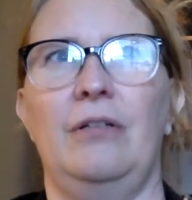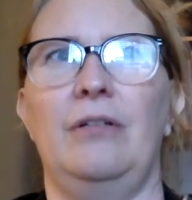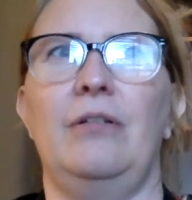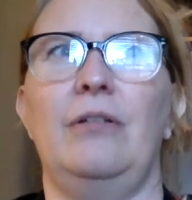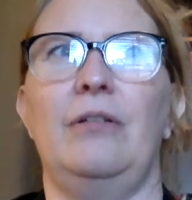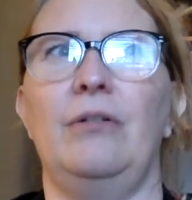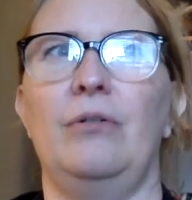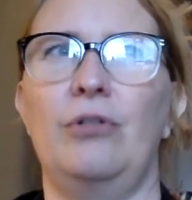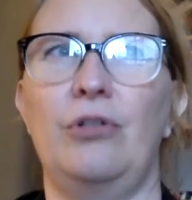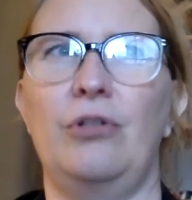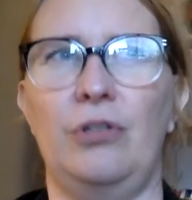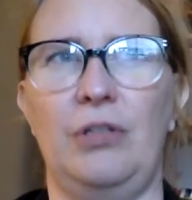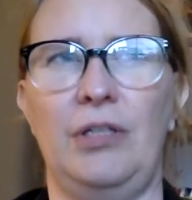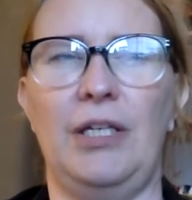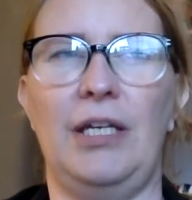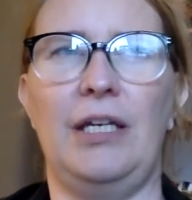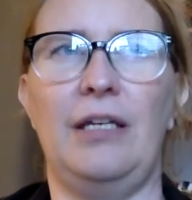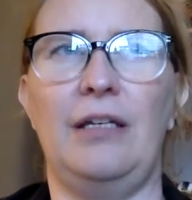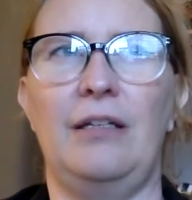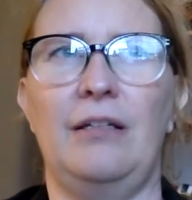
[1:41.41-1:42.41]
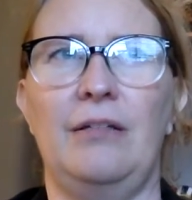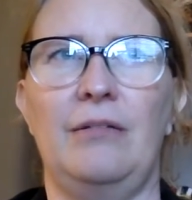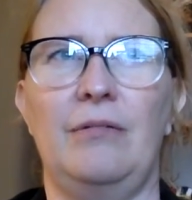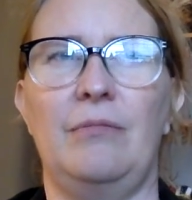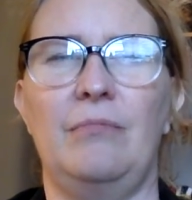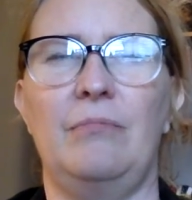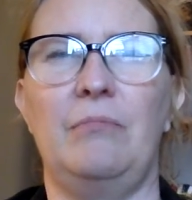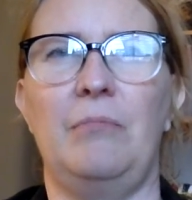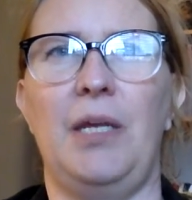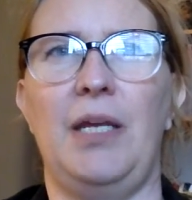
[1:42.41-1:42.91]
usually
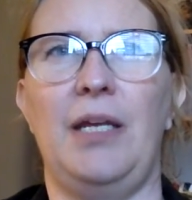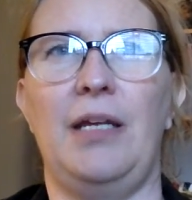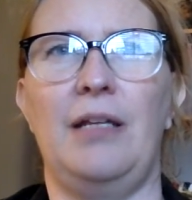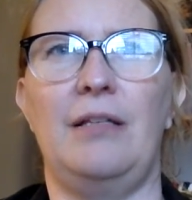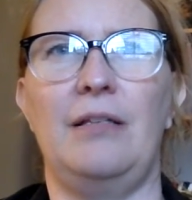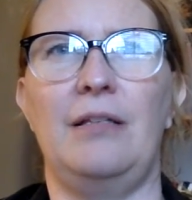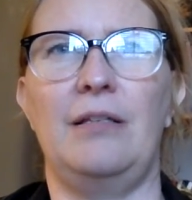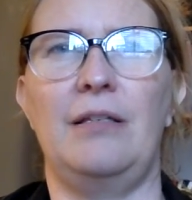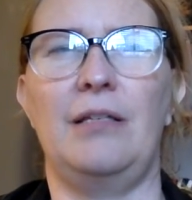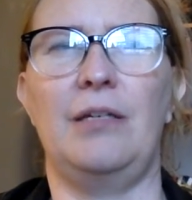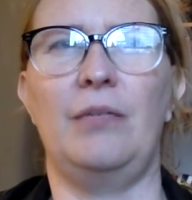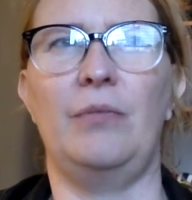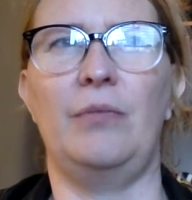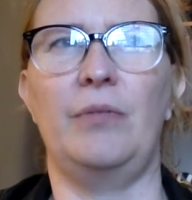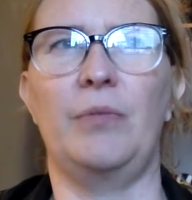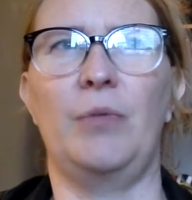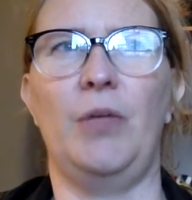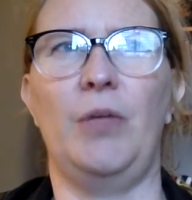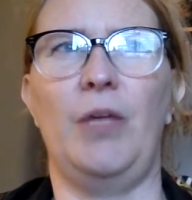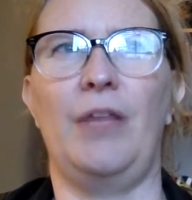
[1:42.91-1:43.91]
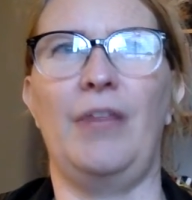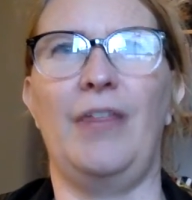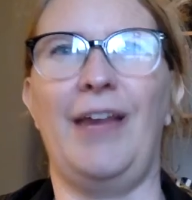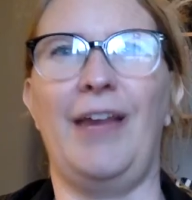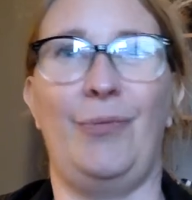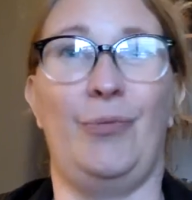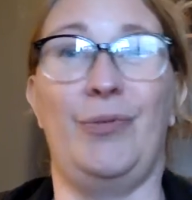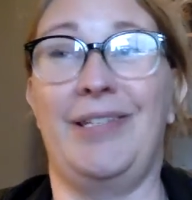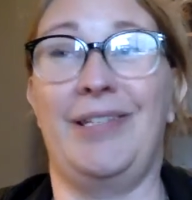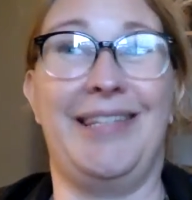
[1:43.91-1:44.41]
means it was more like
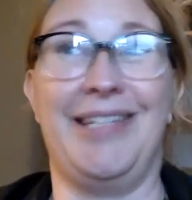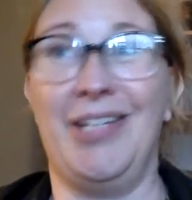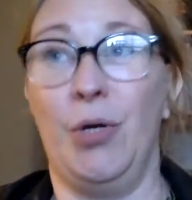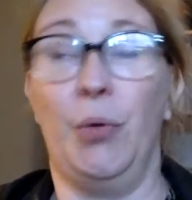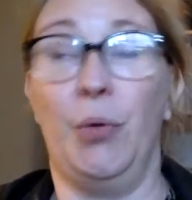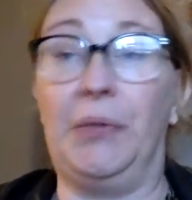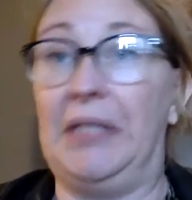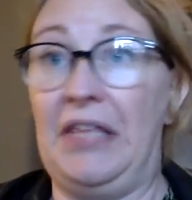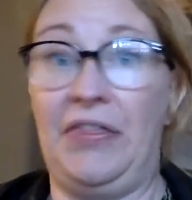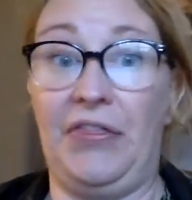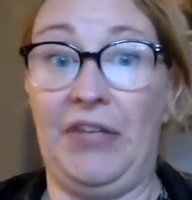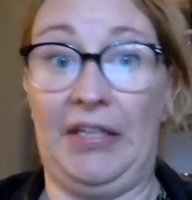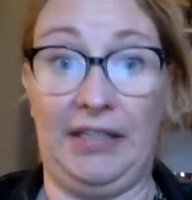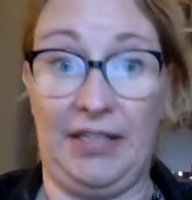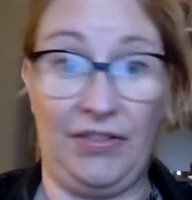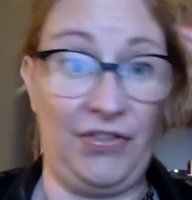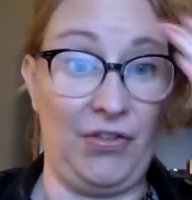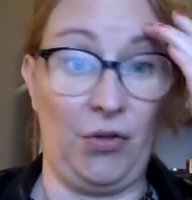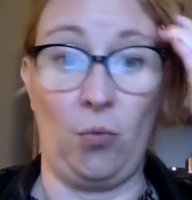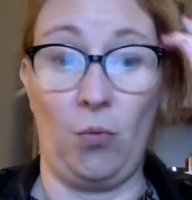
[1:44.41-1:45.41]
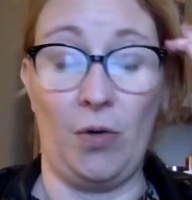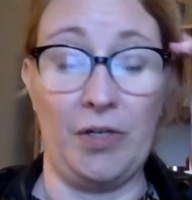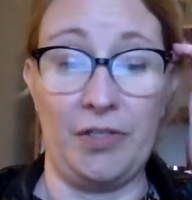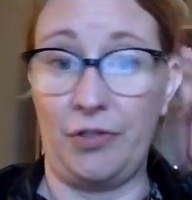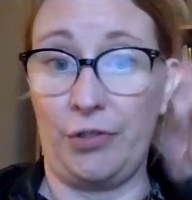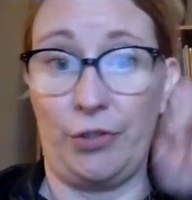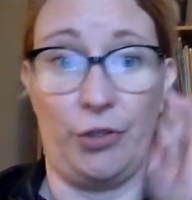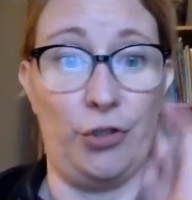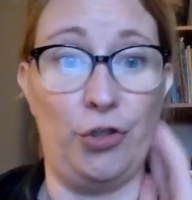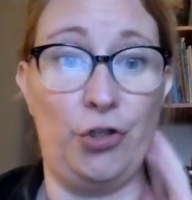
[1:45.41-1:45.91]
that was the only thing that there
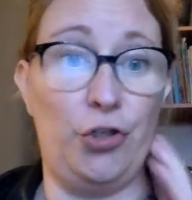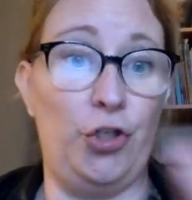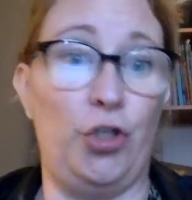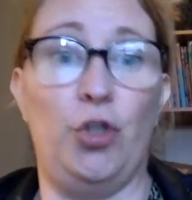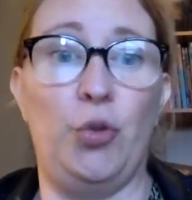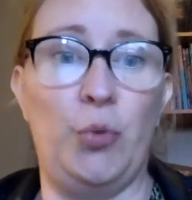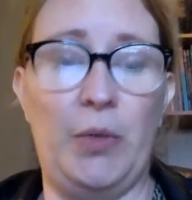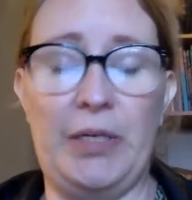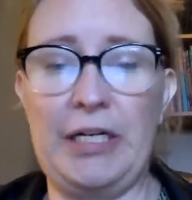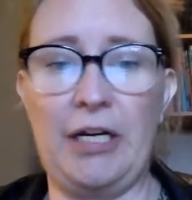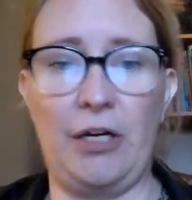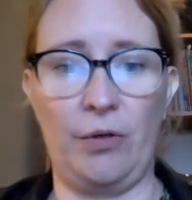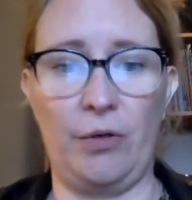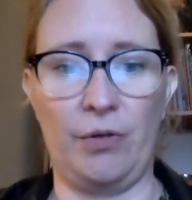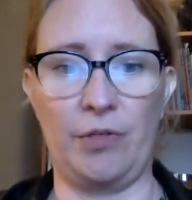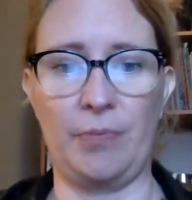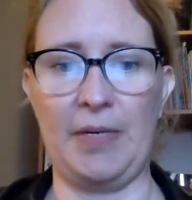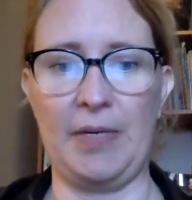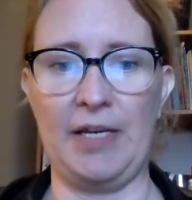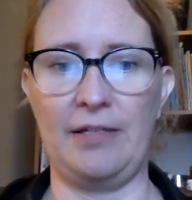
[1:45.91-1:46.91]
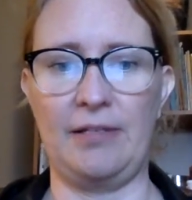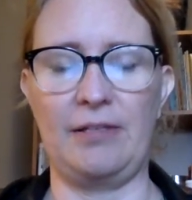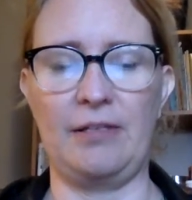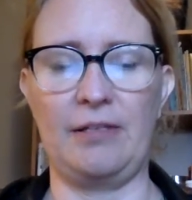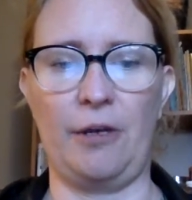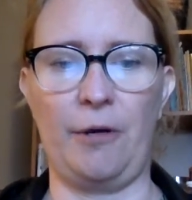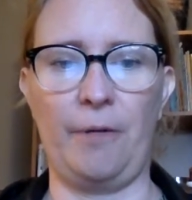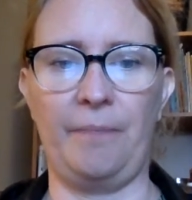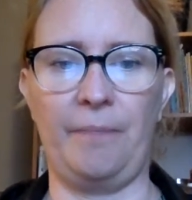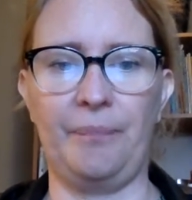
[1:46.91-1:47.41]
was to do in aerospace.
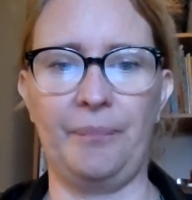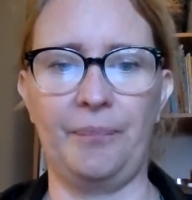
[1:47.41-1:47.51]
So